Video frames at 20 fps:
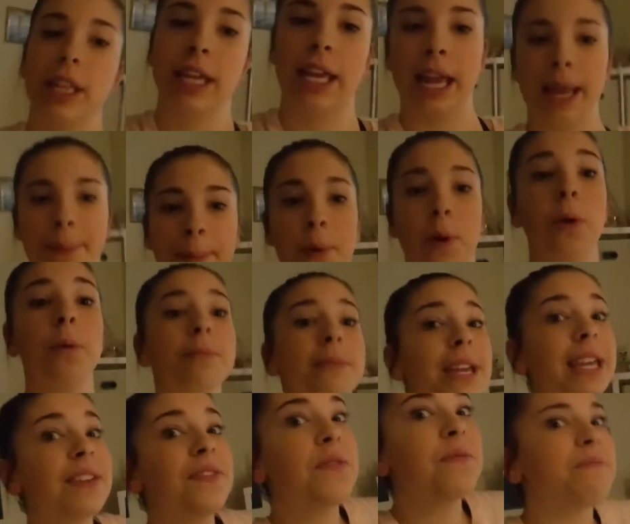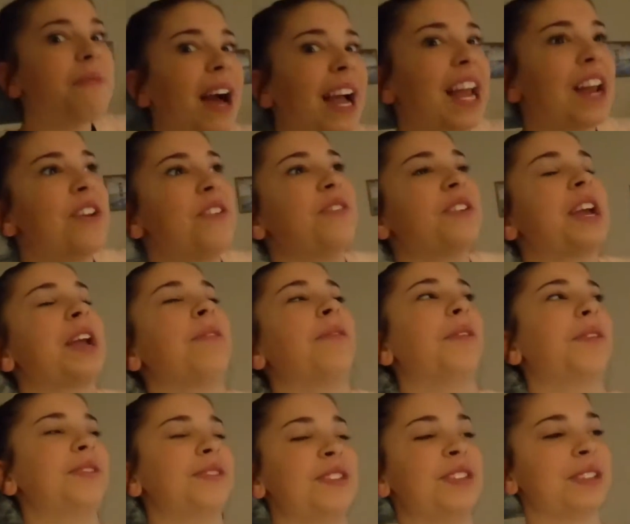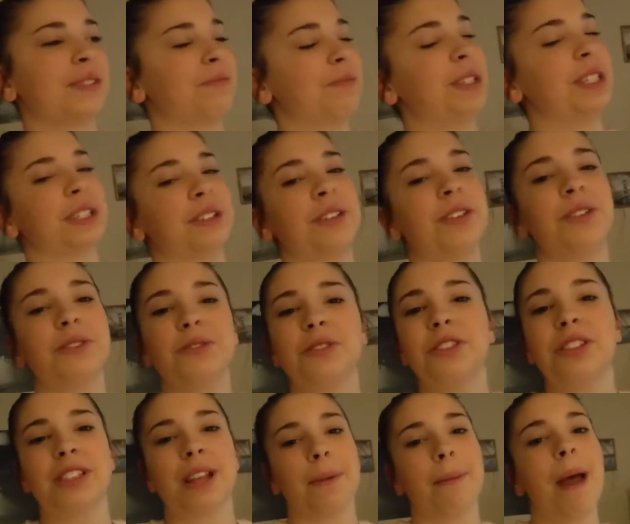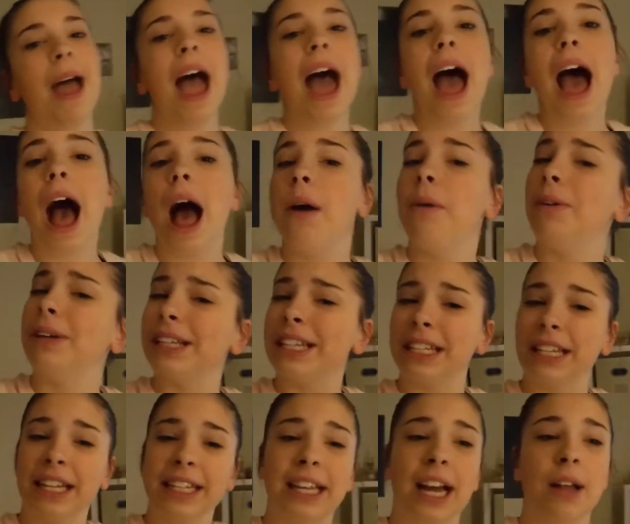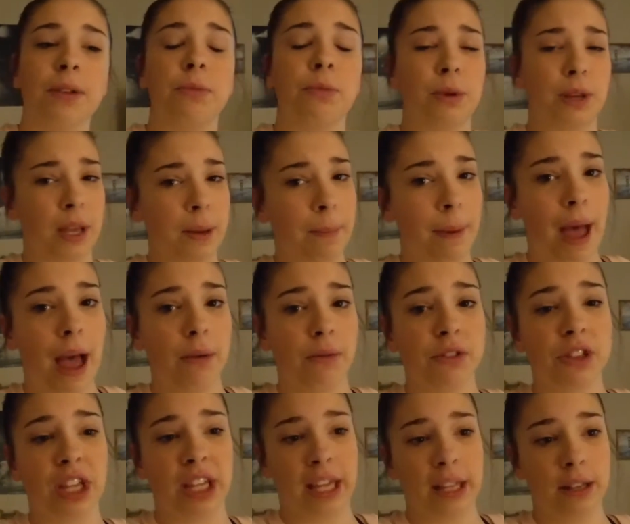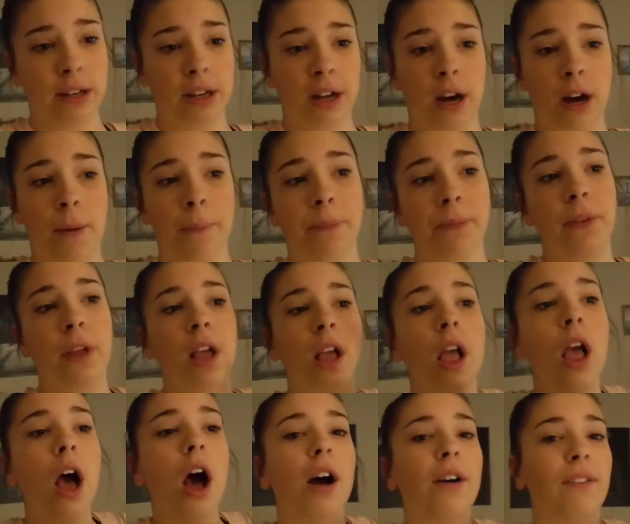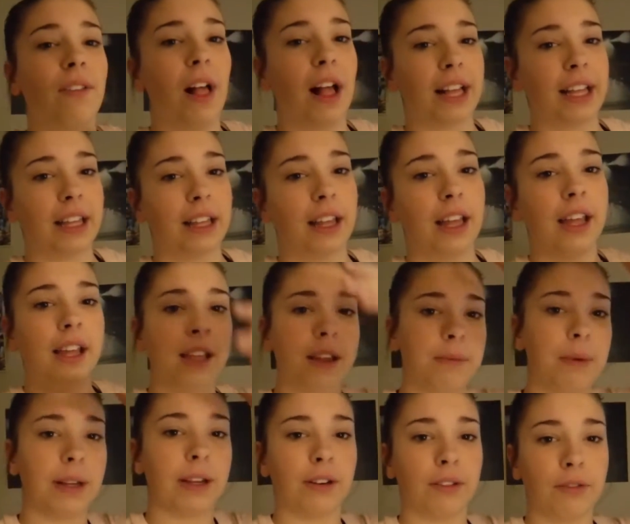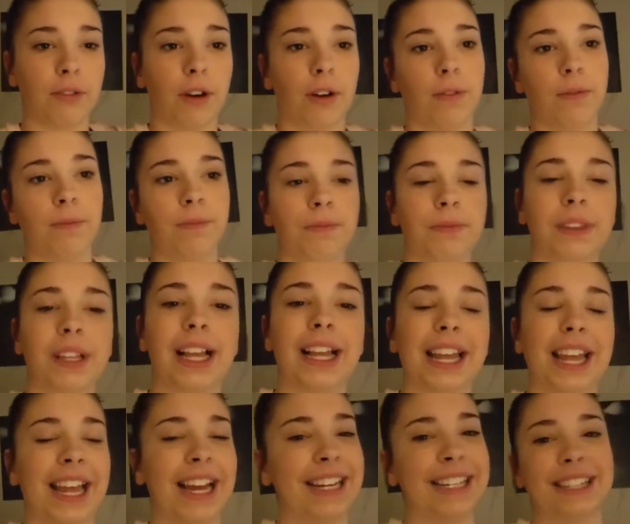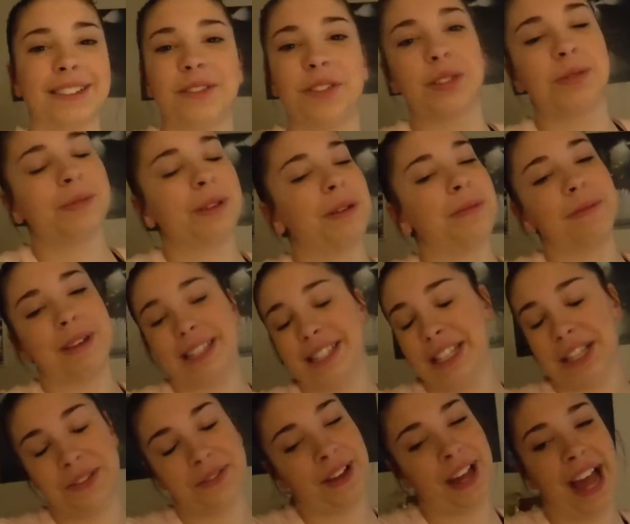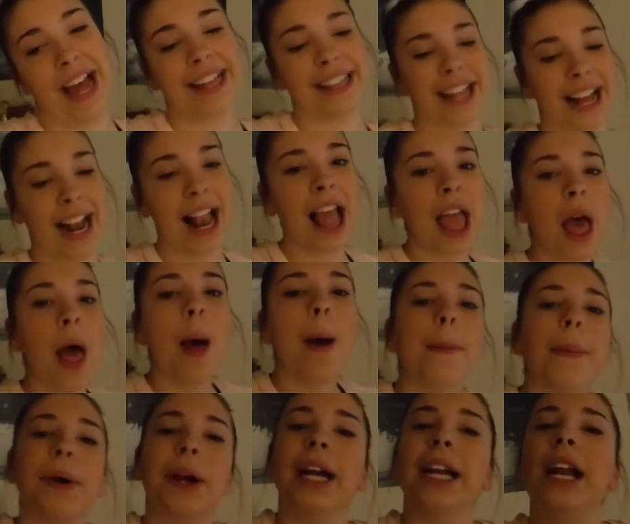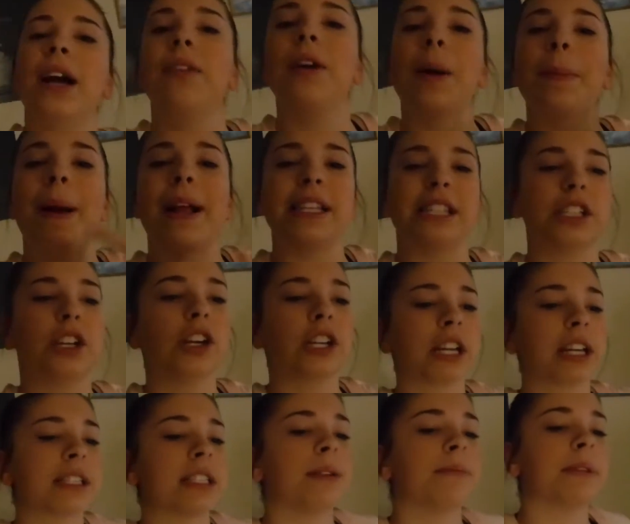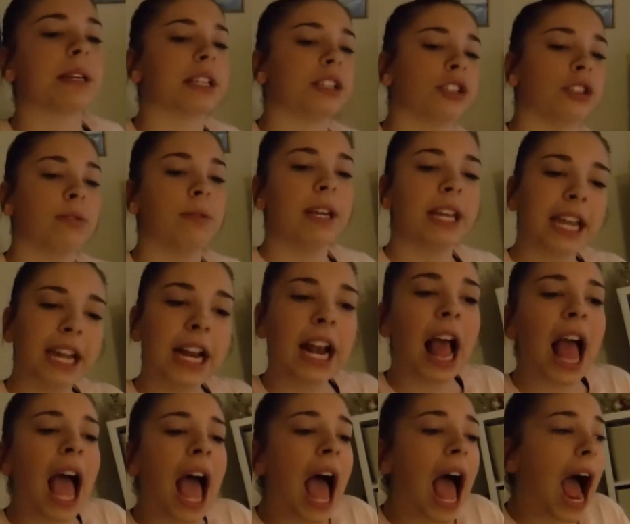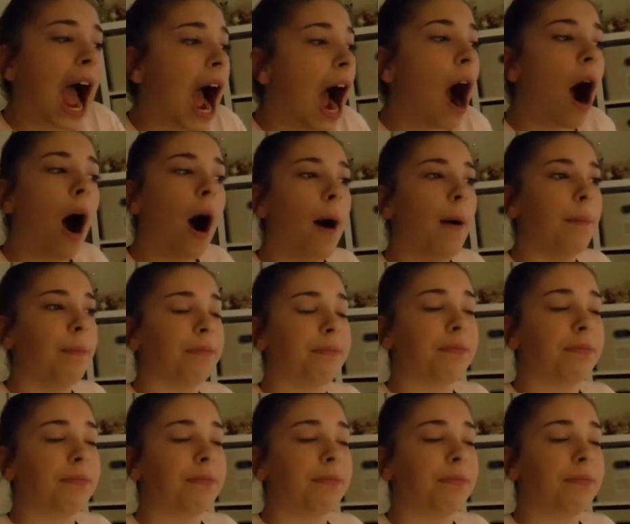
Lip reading: camera, or maybe even buy a new camera, which is going to be a huge step. I want a Nikon really bad with a vlogging microphone, and that'd just be amazing if I had that. But right now, we're about to go get something to eat. I